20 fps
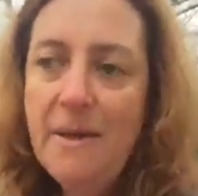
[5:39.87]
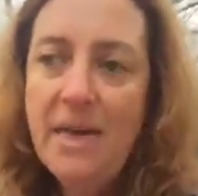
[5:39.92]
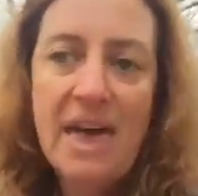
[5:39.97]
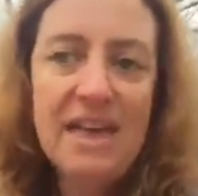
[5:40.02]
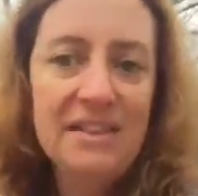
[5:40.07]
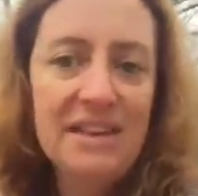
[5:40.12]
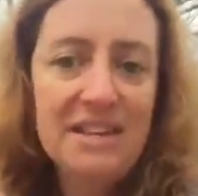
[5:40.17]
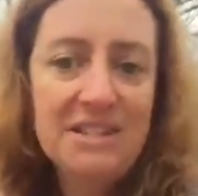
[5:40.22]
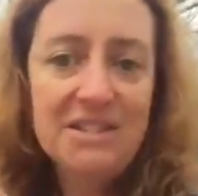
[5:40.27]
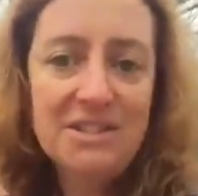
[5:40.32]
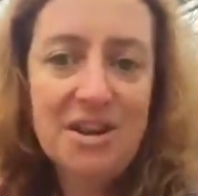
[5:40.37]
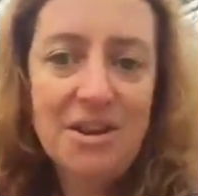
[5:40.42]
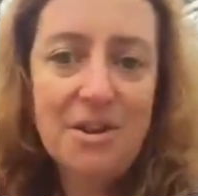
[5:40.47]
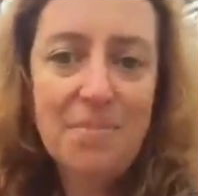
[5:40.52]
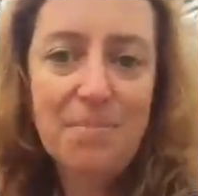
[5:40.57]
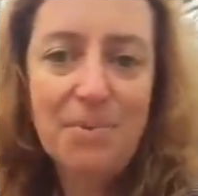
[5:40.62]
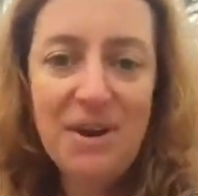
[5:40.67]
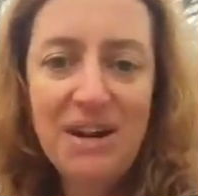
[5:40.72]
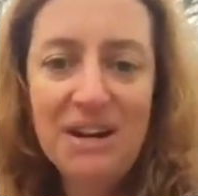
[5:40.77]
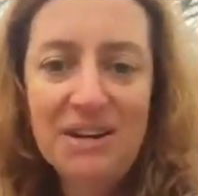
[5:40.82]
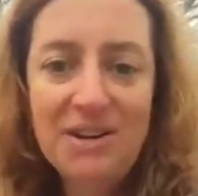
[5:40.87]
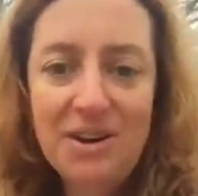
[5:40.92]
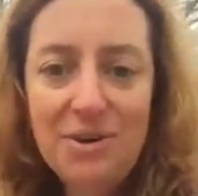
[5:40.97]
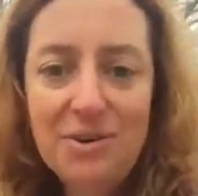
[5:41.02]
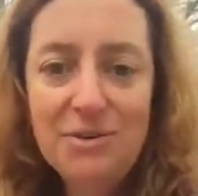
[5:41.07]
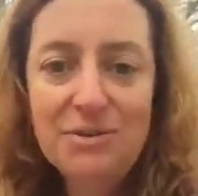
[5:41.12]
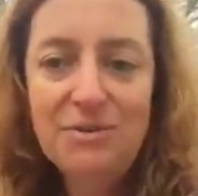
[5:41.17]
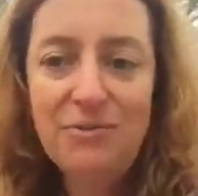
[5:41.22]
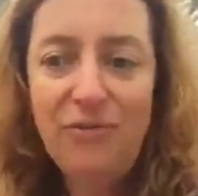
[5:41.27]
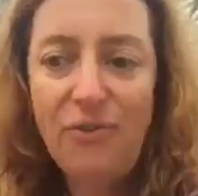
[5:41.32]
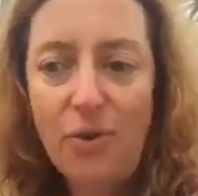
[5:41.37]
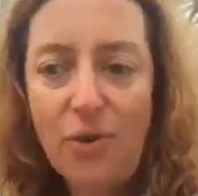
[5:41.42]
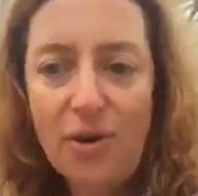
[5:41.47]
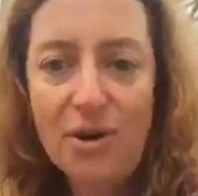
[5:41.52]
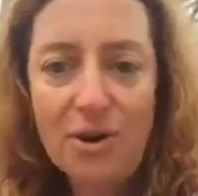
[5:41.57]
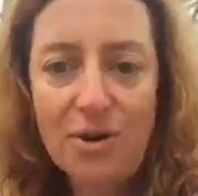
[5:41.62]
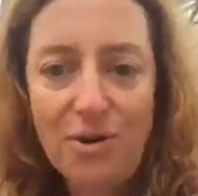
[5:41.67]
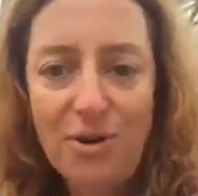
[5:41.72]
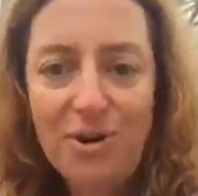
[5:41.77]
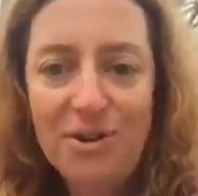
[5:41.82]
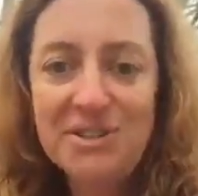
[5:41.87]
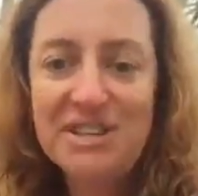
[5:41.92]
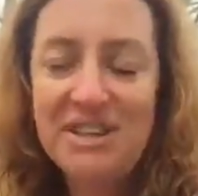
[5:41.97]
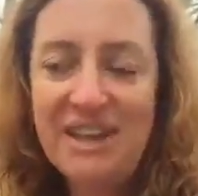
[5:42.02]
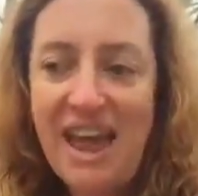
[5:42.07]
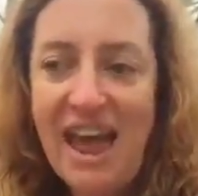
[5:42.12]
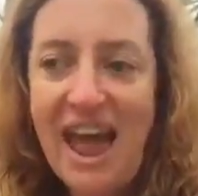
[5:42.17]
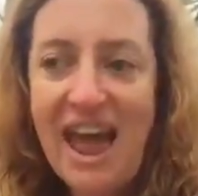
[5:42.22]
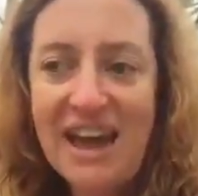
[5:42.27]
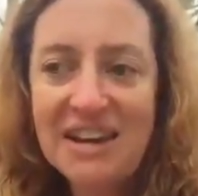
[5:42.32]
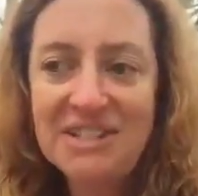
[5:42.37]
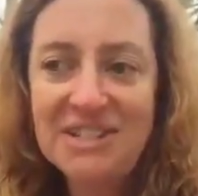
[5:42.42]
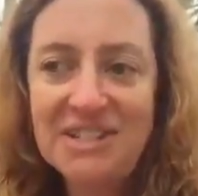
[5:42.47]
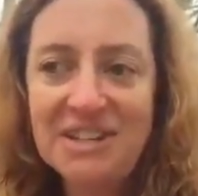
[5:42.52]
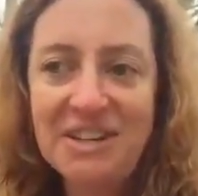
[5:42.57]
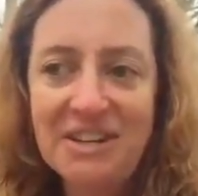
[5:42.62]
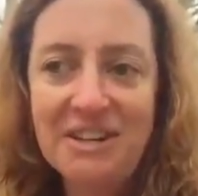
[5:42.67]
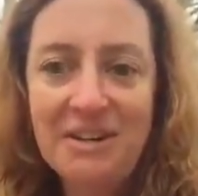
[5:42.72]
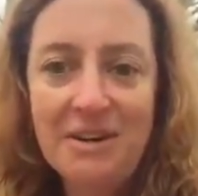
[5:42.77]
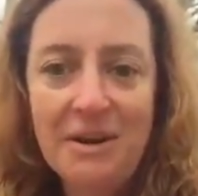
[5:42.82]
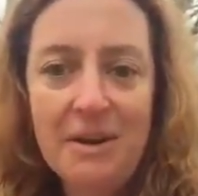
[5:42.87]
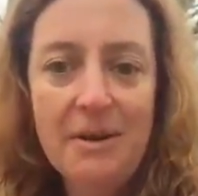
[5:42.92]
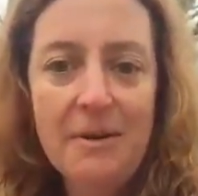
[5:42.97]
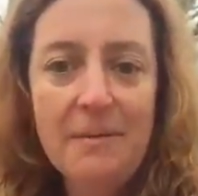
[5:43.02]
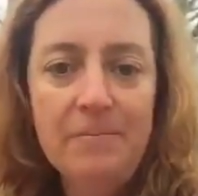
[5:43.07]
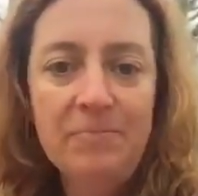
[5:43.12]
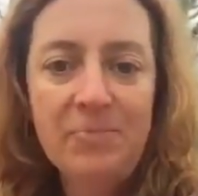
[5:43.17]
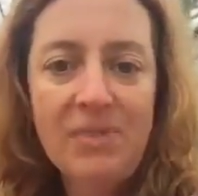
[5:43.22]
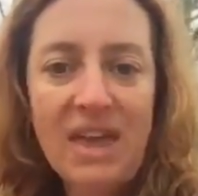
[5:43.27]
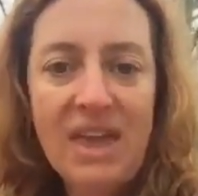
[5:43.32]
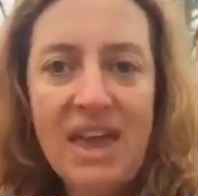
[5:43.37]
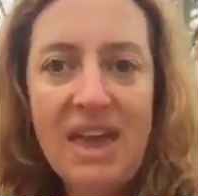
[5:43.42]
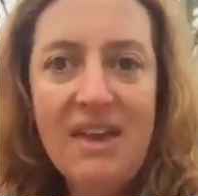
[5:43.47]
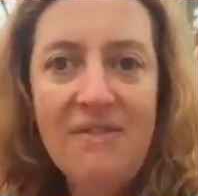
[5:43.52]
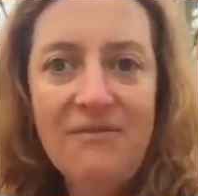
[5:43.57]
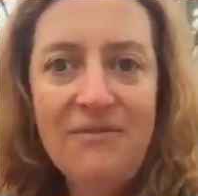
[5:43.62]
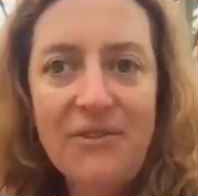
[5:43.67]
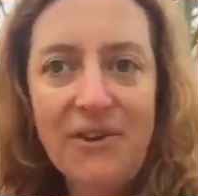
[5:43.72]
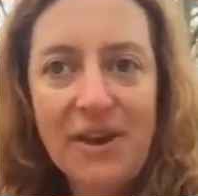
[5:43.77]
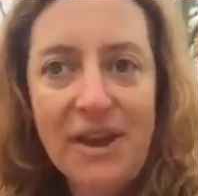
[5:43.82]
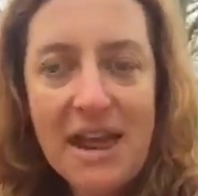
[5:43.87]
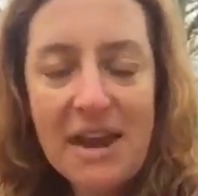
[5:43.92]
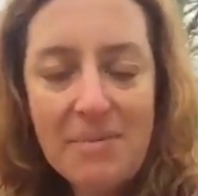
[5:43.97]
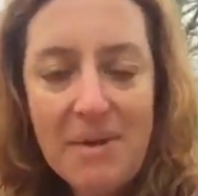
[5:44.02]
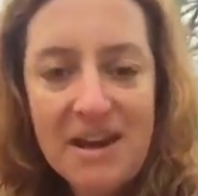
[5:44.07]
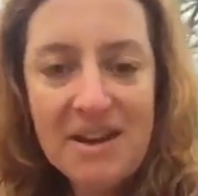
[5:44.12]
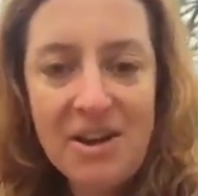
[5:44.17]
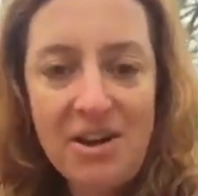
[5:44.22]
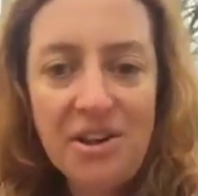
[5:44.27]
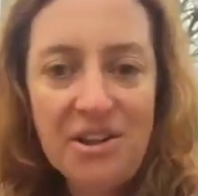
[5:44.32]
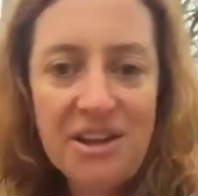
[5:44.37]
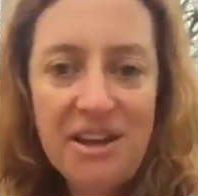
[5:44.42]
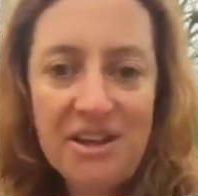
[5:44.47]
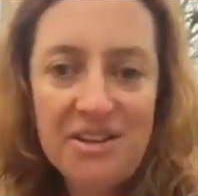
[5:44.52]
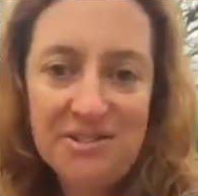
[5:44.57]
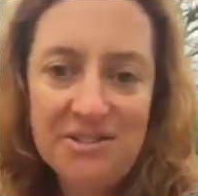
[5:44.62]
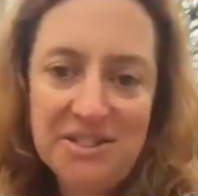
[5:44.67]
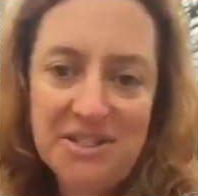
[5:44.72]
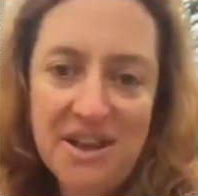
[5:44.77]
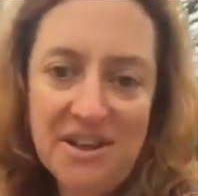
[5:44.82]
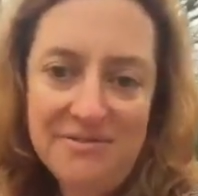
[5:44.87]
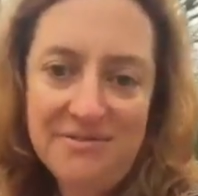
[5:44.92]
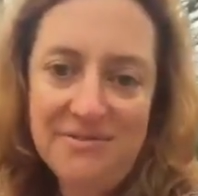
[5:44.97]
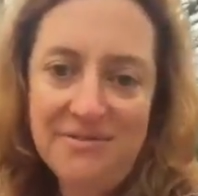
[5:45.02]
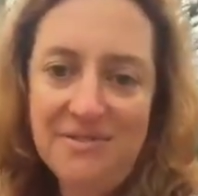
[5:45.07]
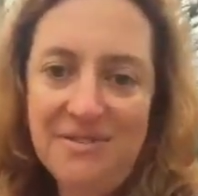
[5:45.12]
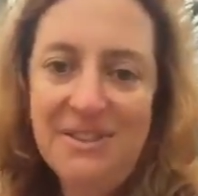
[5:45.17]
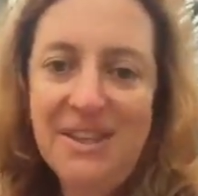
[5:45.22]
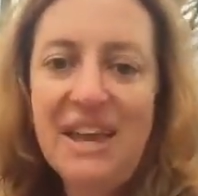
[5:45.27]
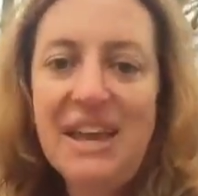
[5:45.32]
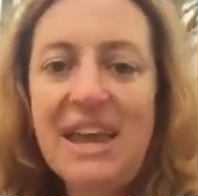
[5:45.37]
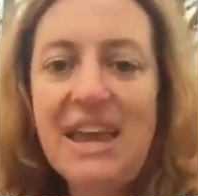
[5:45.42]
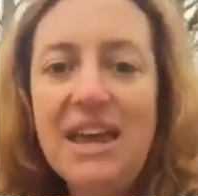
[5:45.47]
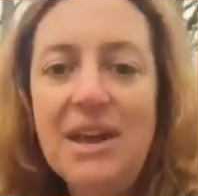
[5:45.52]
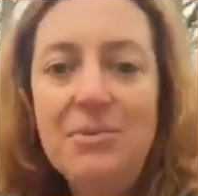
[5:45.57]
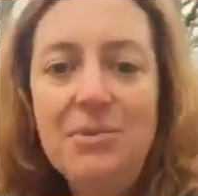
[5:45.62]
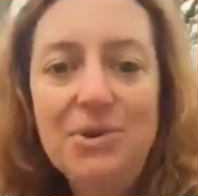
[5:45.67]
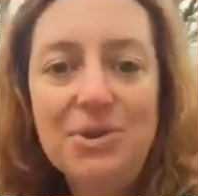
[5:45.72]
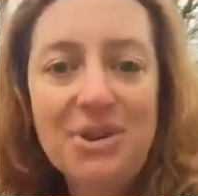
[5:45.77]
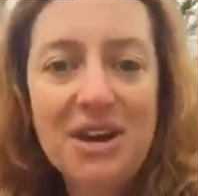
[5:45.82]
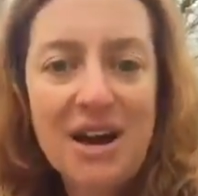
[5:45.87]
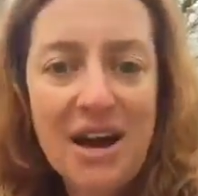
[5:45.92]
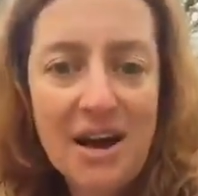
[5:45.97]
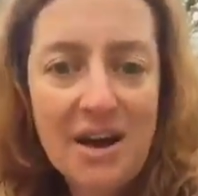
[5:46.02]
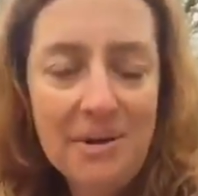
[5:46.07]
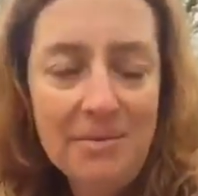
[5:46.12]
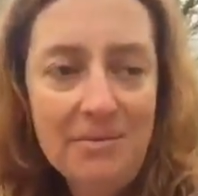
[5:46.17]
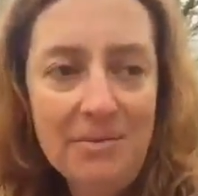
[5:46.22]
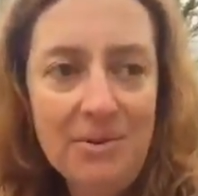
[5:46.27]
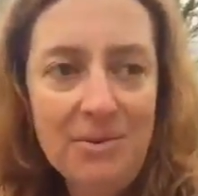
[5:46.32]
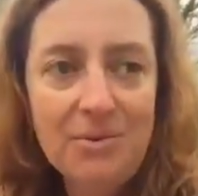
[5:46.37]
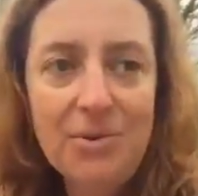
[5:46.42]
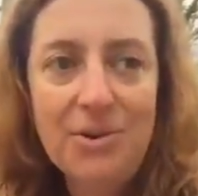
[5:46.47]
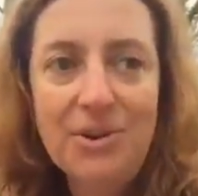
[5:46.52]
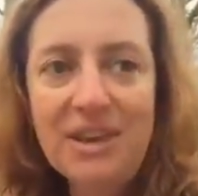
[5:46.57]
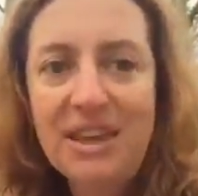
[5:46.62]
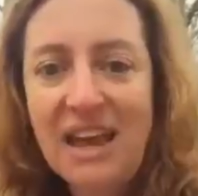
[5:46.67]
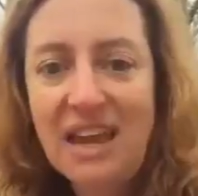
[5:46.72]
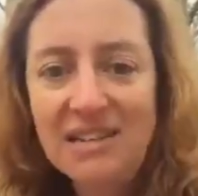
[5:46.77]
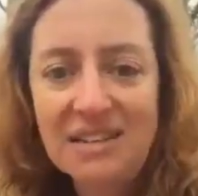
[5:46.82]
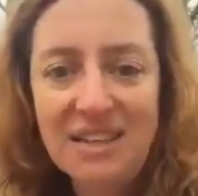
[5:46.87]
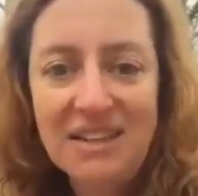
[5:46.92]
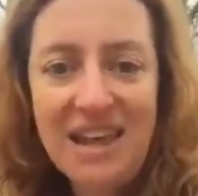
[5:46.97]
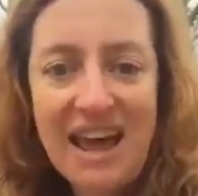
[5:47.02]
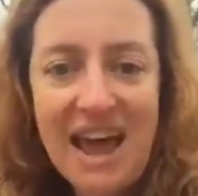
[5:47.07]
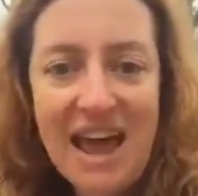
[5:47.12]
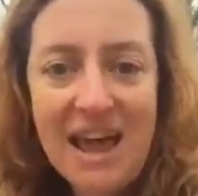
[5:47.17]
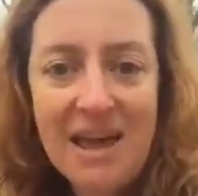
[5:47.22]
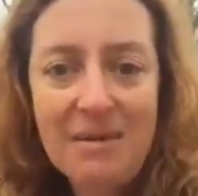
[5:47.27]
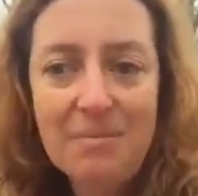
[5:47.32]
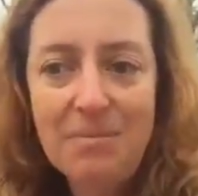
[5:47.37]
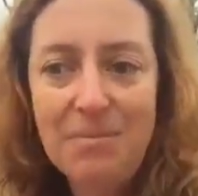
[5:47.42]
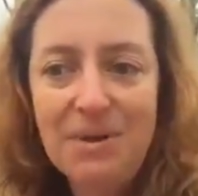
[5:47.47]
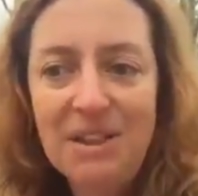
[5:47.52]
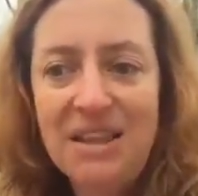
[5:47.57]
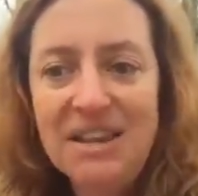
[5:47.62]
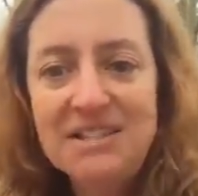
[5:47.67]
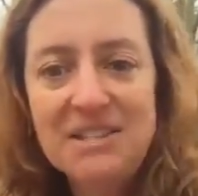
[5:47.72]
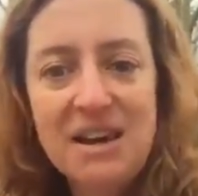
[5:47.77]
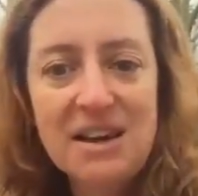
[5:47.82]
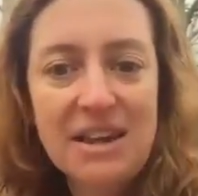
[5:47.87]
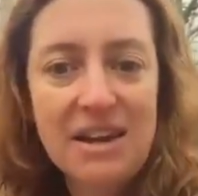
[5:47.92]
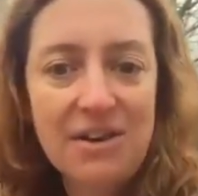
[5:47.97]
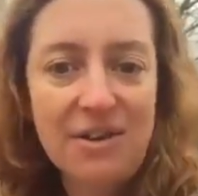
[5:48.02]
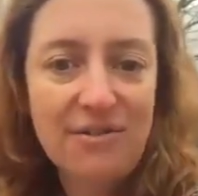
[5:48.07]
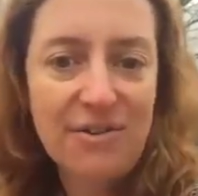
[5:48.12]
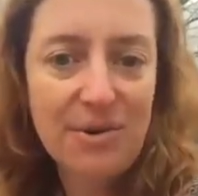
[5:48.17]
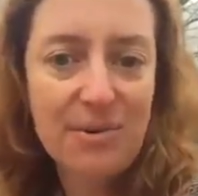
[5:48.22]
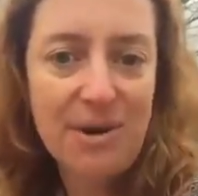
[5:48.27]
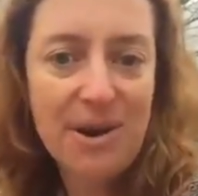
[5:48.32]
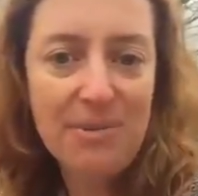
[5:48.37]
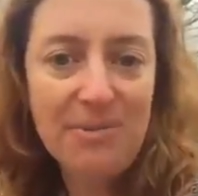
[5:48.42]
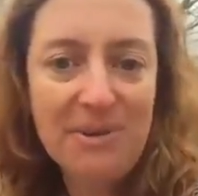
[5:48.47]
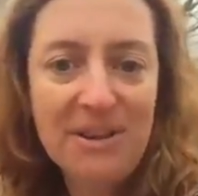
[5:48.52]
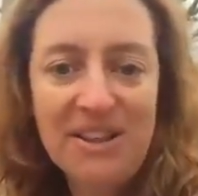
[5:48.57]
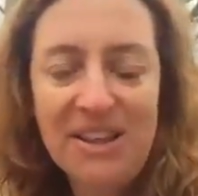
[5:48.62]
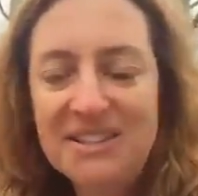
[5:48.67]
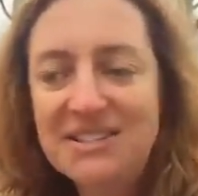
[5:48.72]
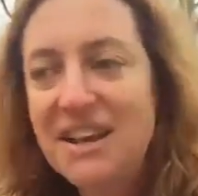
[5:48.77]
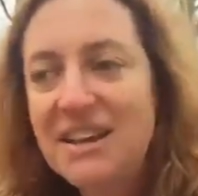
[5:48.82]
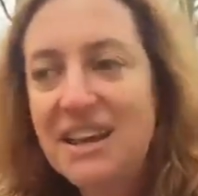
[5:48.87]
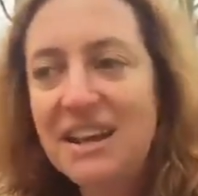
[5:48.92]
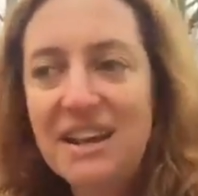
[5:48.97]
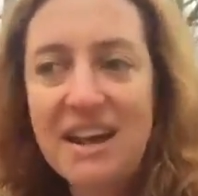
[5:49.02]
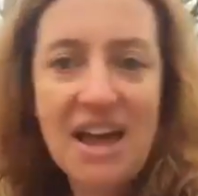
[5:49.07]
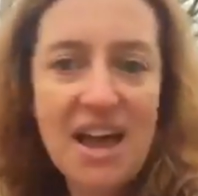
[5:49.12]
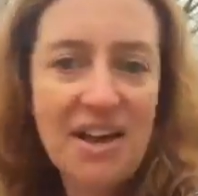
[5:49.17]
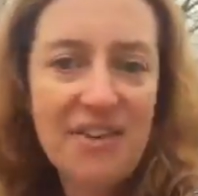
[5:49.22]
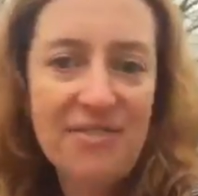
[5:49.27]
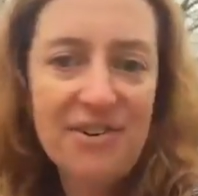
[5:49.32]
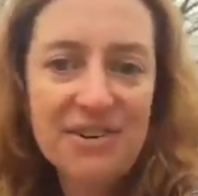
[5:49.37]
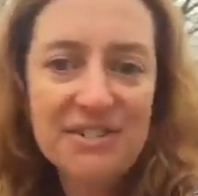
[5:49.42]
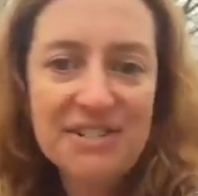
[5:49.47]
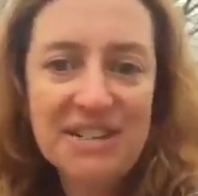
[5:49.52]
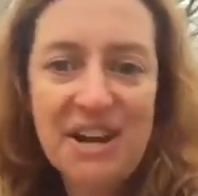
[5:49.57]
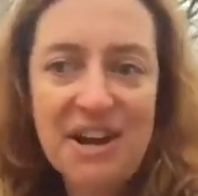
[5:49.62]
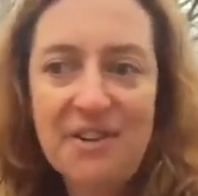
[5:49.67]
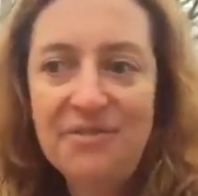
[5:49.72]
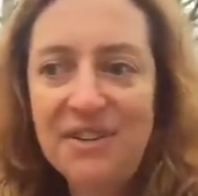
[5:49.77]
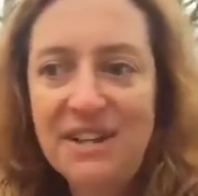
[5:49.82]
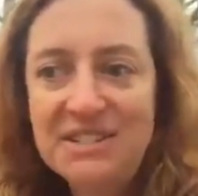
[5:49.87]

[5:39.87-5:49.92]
And let's start putting those 4 goals into action and forget about all the other stuff. Like, it will come, we'll get to that, but let's not get overwhelming. Let's not get ahead of ourselves.